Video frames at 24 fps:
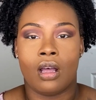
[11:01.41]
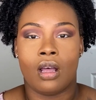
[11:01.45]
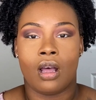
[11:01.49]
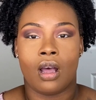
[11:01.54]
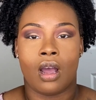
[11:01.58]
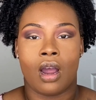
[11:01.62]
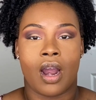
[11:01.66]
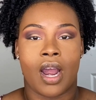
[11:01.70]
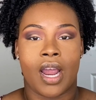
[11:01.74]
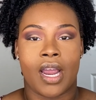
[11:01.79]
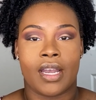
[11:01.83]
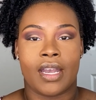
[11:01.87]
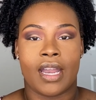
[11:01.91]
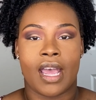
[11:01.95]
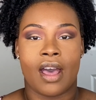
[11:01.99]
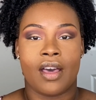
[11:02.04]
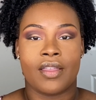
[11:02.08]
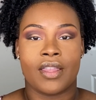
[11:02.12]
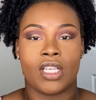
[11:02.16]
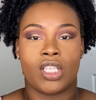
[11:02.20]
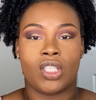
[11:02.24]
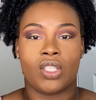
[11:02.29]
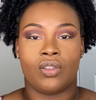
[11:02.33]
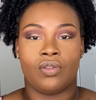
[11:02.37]
All right, now
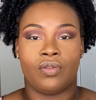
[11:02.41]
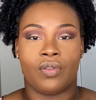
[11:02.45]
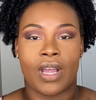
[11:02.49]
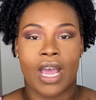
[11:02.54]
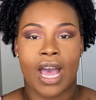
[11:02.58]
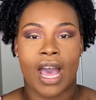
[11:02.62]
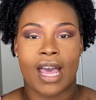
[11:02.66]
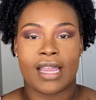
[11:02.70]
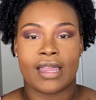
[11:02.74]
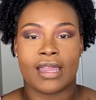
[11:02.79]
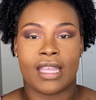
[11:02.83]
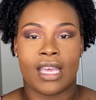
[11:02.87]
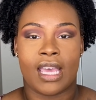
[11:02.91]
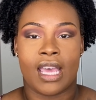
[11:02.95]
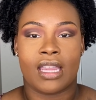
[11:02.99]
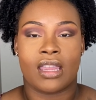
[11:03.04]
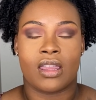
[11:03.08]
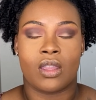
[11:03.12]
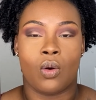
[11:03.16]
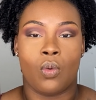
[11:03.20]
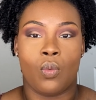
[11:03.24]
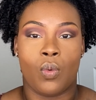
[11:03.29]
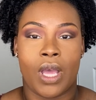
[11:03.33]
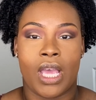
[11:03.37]
that you've got that
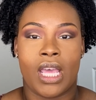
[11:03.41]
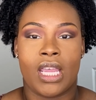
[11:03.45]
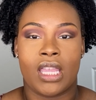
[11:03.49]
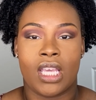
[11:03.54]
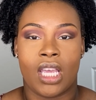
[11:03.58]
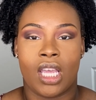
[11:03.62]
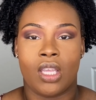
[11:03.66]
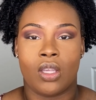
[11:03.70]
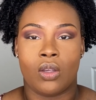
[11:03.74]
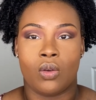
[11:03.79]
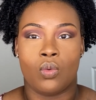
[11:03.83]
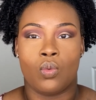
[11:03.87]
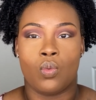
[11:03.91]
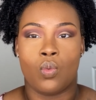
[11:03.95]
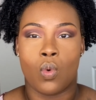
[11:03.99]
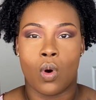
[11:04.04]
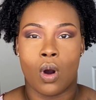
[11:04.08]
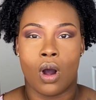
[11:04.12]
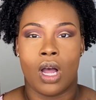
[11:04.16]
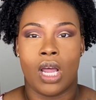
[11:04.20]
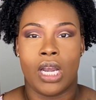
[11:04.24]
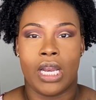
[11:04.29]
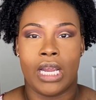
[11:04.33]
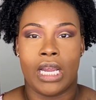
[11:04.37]
the way that you
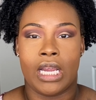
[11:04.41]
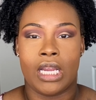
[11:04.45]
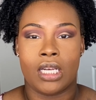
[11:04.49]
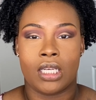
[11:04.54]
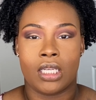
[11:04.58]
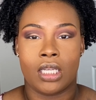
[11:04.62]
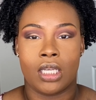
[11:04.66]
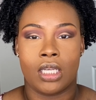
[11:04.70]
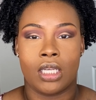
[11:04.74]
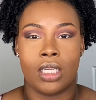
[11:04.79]
want it,